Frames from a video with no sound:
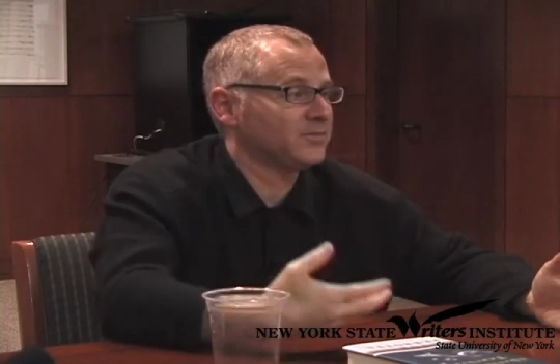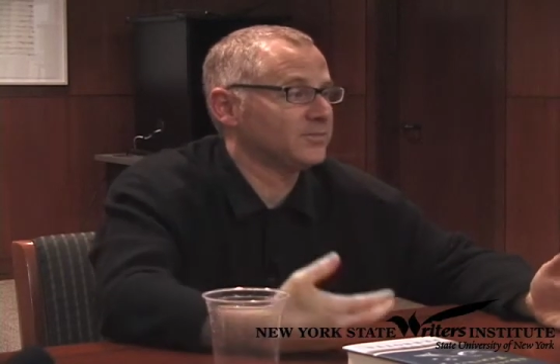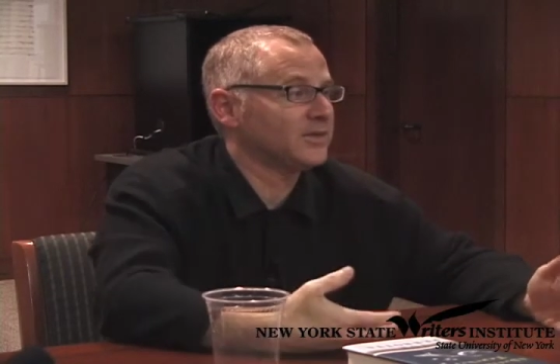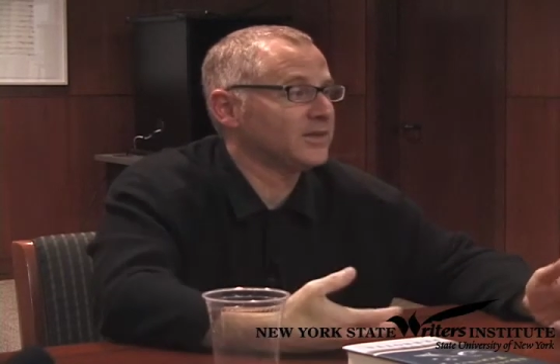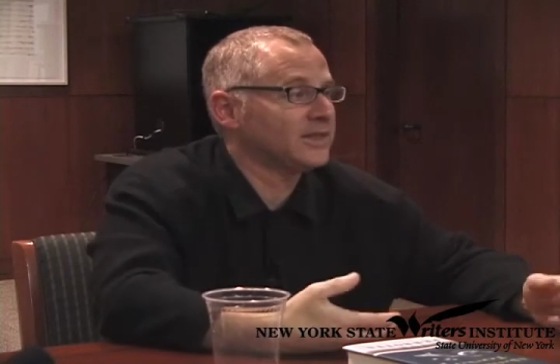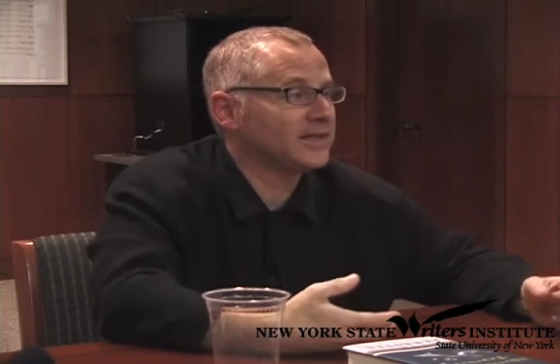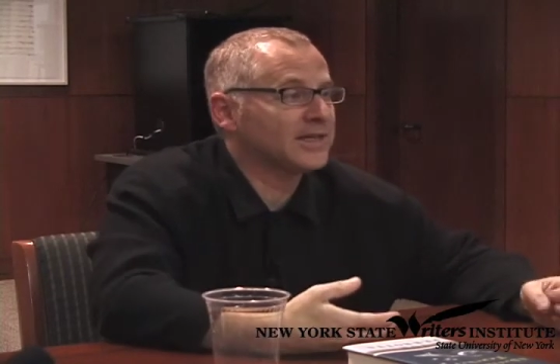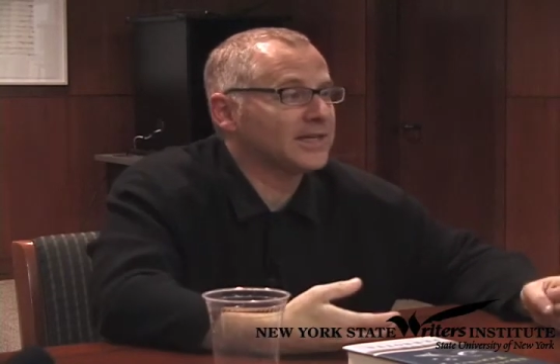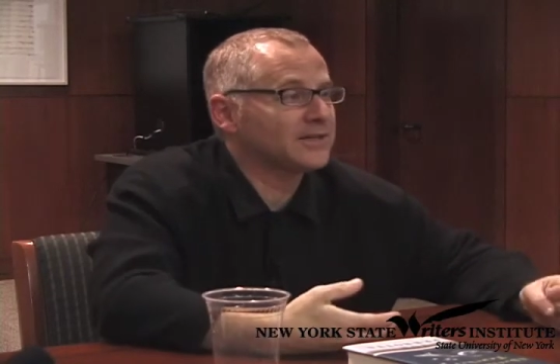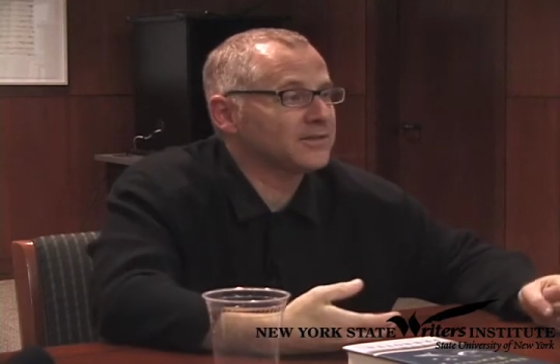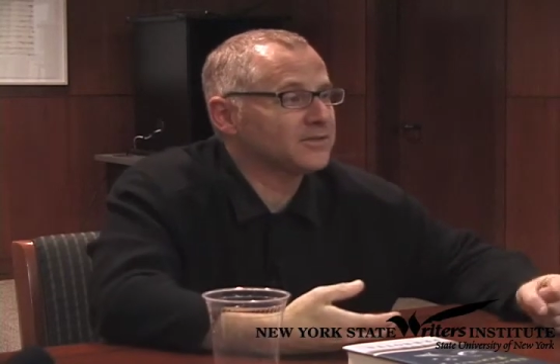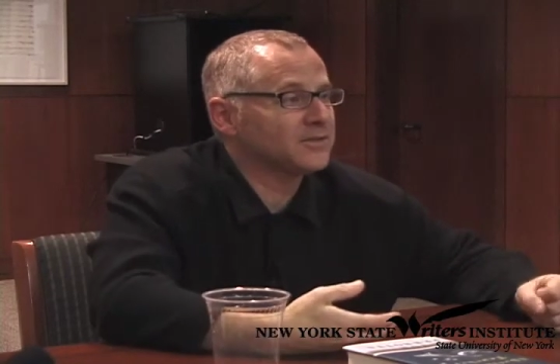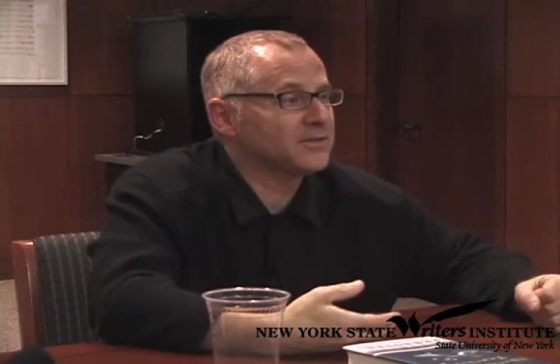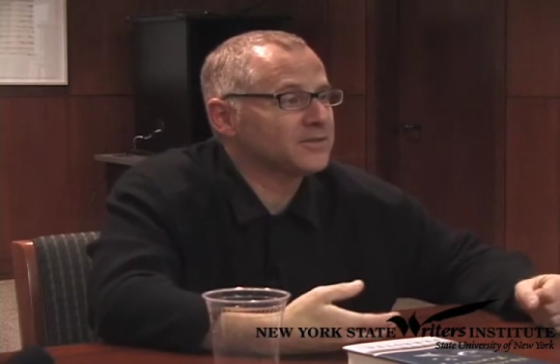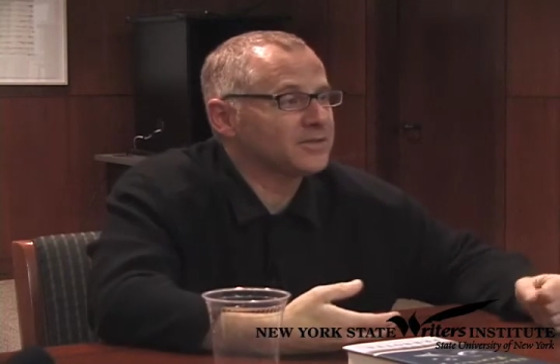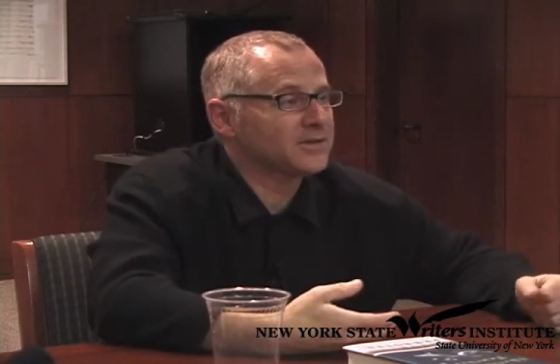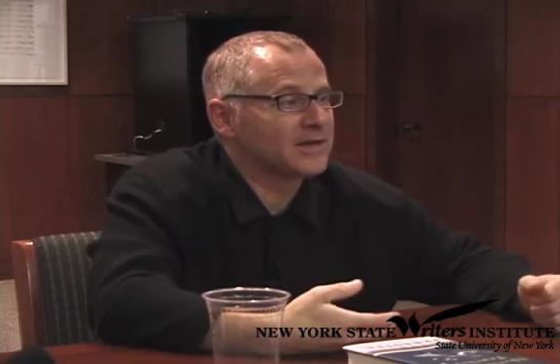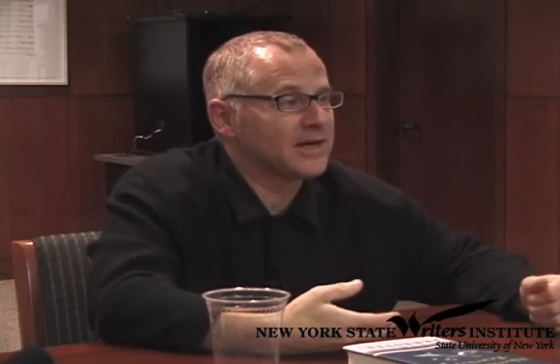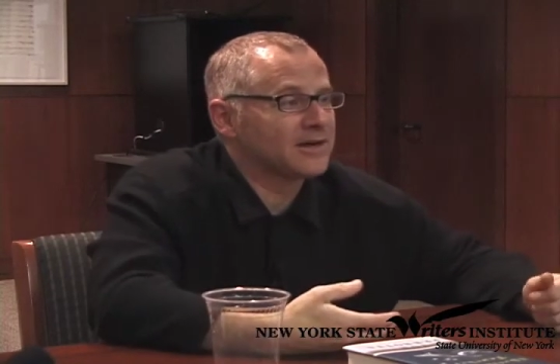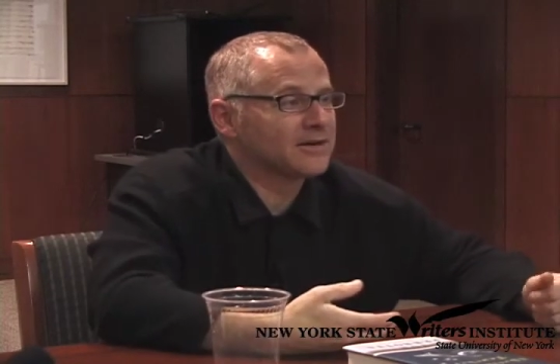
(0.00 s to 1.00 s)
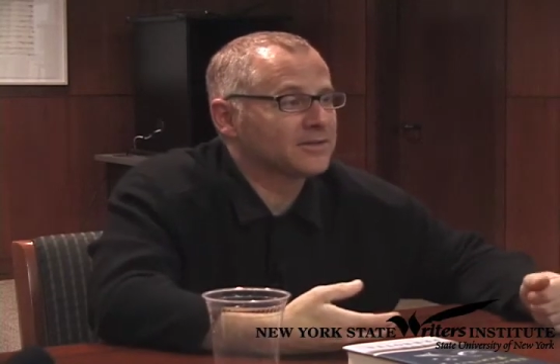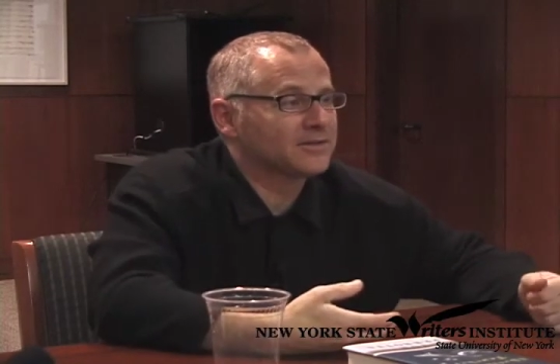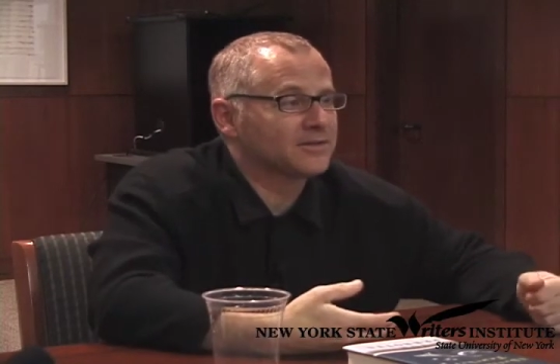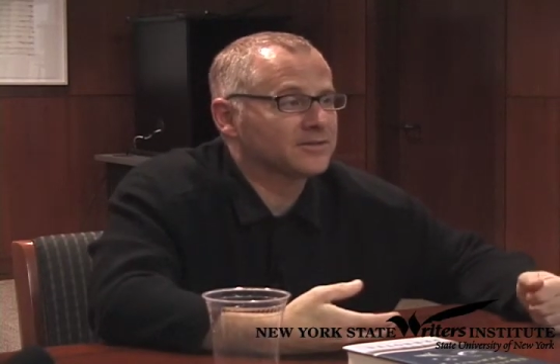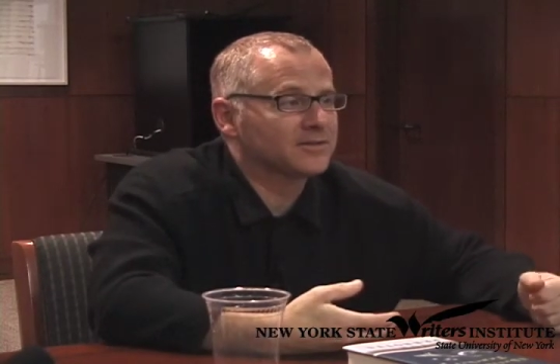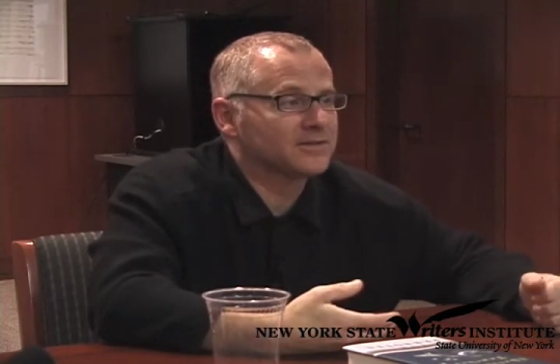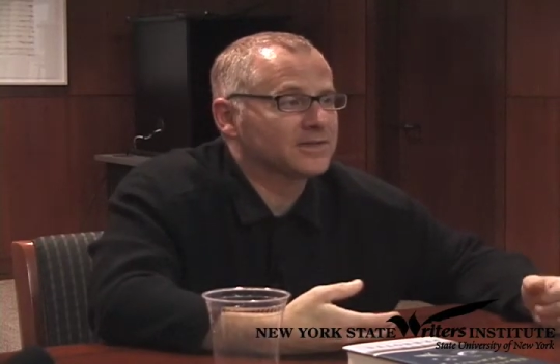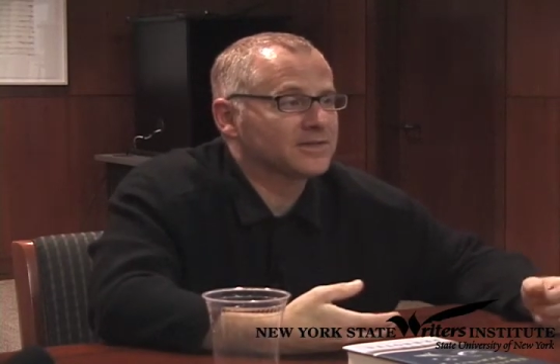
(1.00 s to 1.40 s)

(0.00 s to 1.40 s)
really get to know your characters,